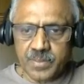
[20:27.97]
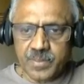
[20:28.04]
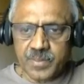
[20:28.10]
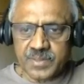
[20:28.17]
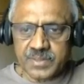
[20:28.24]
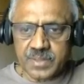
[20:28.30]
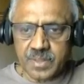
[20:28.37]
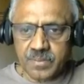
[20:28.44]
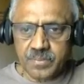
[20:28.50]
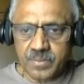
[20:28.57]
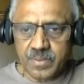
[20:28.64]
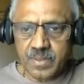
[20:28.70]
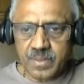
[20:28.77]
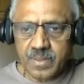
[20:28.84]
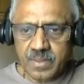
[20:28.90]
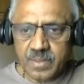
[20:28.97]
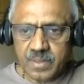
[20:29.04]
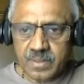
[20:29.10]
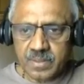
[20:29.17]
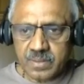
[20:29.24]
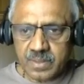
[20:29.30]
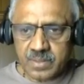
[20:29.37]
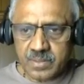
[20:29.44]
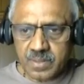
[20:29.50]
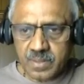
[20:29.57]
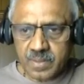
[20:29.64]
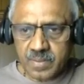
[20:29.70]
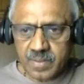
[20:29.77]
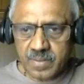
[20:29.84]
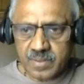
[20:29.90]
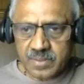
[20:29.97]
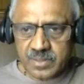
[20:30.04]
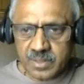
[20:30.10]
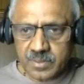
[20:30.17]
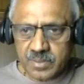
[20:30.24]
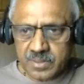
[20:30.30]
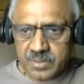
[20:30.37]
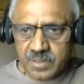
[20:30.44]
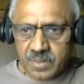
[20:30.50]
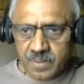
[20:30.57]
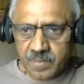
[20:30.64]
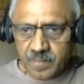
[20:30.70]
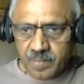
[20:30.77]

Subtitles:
measure of each of the thing.